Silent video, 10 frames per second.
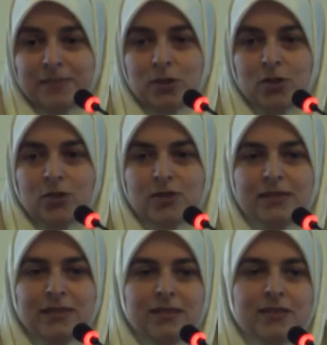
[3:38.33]
because
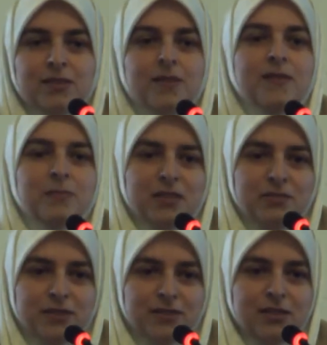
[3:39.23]
cities are the
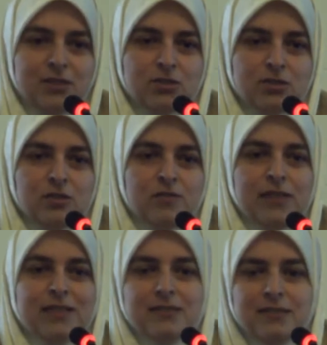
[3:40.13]
manifestation of
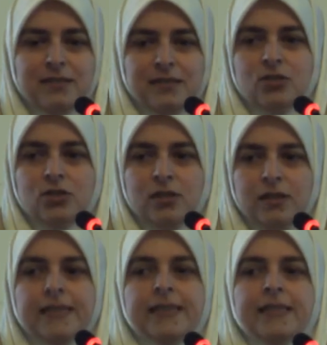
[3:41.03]

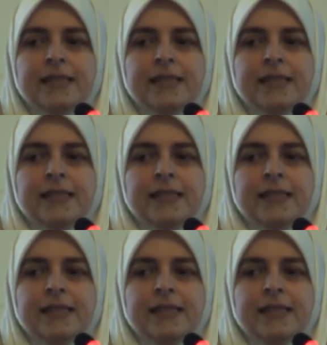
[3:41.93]
existential,